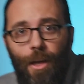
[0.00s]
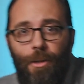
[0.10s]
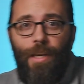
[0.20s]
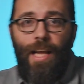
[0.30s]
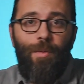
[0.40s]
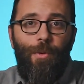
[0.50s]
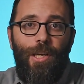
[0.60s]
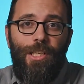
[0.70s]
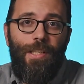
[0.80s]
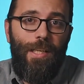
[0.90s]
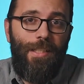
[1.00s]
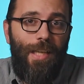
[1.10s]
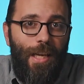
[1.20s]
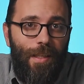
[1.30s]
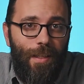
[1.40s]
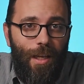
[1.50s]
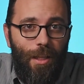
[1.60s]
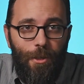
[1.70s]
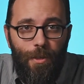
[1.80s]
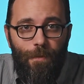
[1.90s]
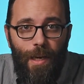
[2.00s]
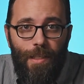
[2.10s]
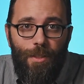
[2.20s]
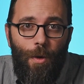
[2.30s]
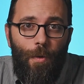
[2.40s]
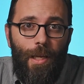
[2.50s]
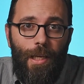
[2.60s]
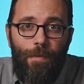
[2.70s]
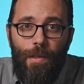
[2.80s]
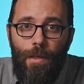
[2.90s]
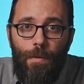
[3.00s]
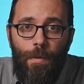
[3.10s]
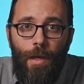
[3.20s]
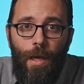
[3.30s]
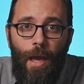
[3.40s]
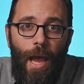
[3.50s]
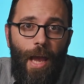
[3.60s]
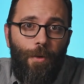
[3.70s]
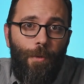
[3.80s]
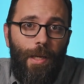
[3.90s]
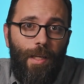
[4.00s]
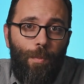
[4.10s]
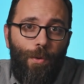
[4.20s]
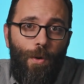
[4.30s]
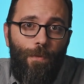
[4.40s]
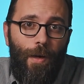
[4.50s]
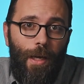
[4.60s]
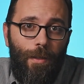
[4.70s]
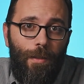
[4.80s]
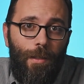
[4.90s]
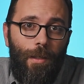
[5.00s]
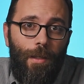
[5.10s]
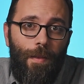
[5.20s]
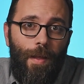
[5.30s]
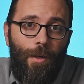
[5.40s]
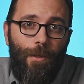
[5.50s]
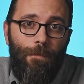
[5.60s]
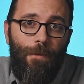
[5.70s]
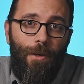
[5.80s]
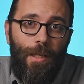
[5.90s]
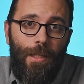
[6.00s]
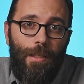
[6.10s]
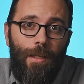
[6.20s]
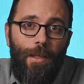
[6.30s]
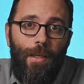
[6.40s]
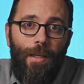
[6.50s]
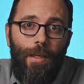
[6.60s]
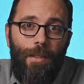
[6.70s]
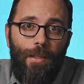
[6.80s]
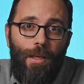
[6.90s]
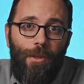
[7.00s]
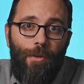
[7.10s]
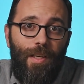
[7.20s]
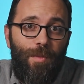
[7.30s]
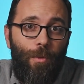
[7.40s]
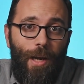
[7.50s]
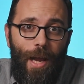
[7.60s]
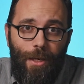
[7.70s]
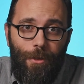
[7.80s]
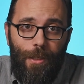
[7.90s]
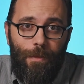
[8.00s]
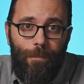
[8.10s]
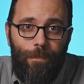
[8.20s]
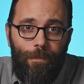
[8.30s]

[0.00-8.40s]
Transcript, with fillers: Color calibration is taking the color your device is already giving you and creating a profile that will convert it into color that is more accurate.